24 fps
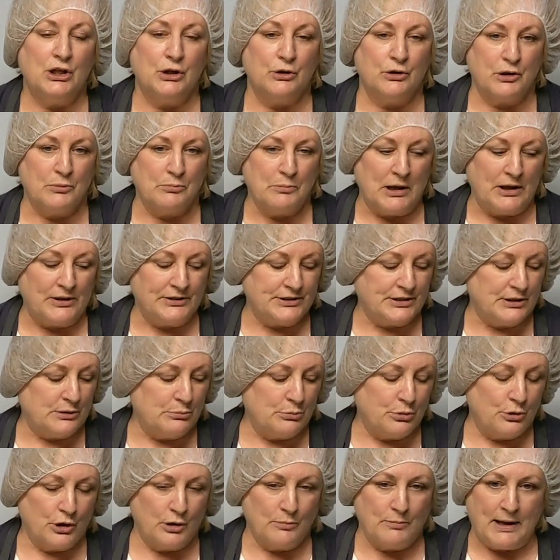you can melt it
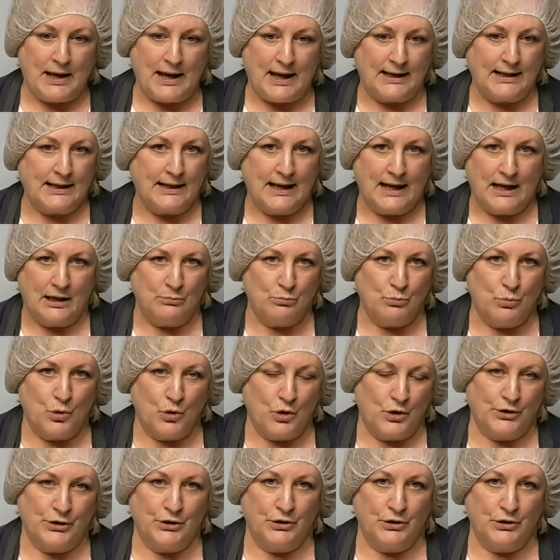and pour it back and add more.